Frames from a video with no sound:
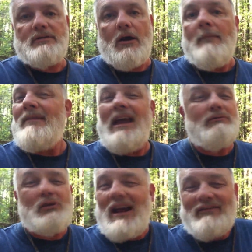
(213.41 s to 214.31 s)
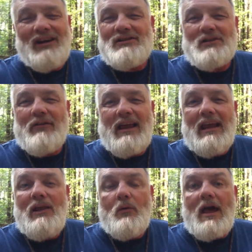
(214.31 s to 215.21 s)
So he's going to have to get a survey
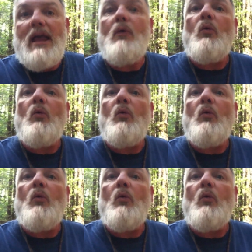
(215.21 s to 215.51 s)
anyway.